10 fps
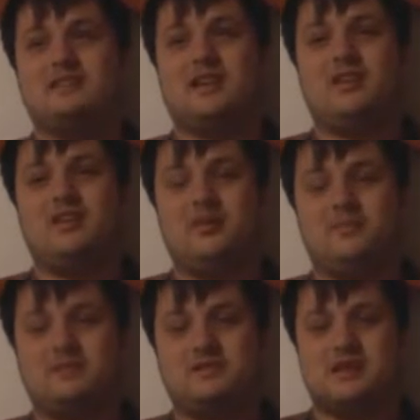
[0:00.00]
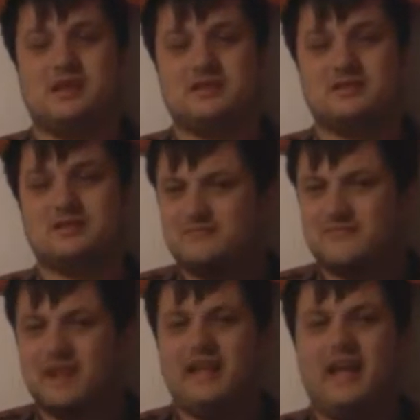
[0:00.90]
is an object.
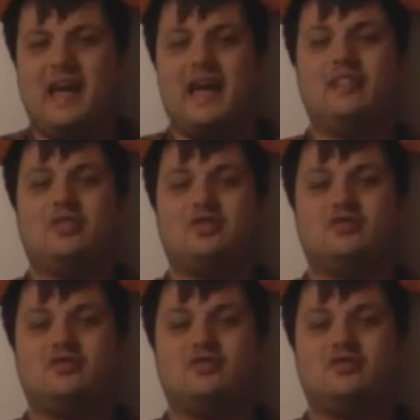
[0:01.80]
I hate